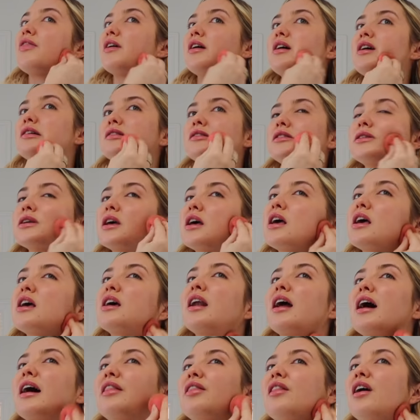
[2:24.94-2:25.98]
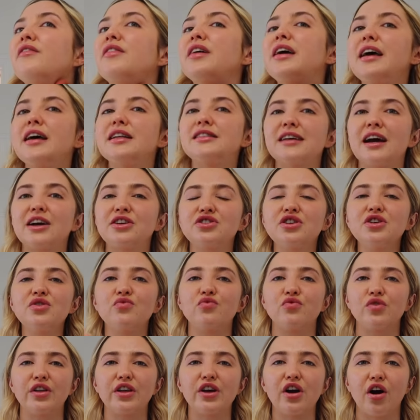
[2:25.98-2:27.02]
this and I love it. It's actually
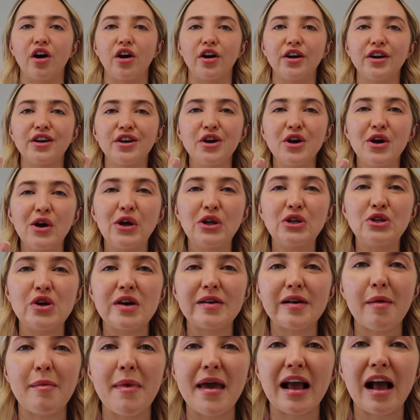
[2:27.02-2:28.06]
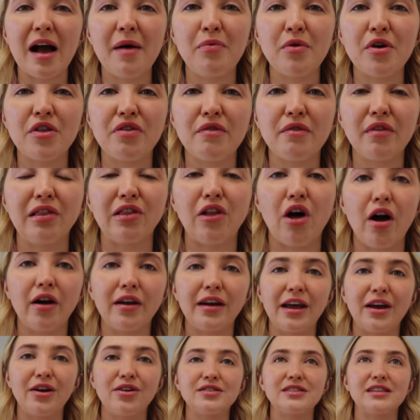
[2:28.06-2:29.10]
really hard doing my makeup with long
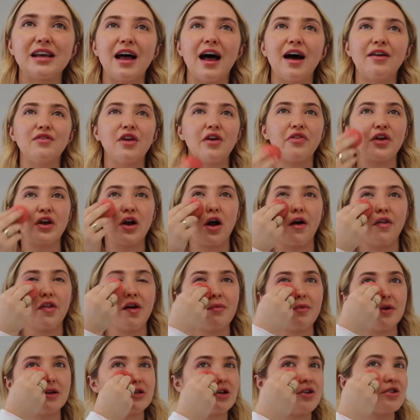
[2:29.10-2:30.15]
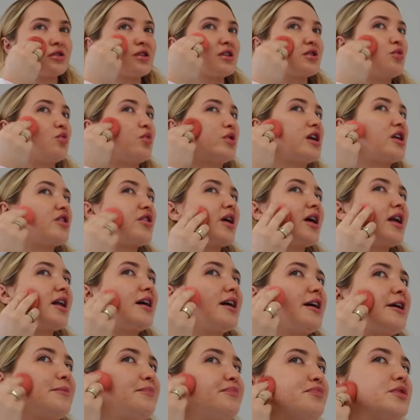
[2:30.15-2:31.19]
nails that have nothing on them because they're just like weak right
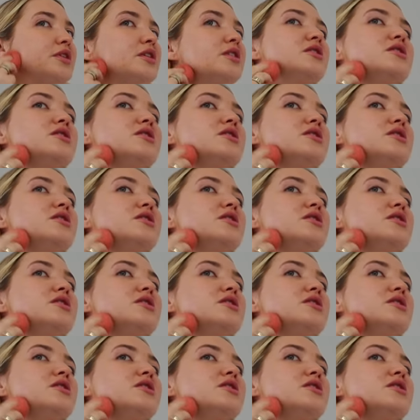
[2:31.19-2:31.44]
now.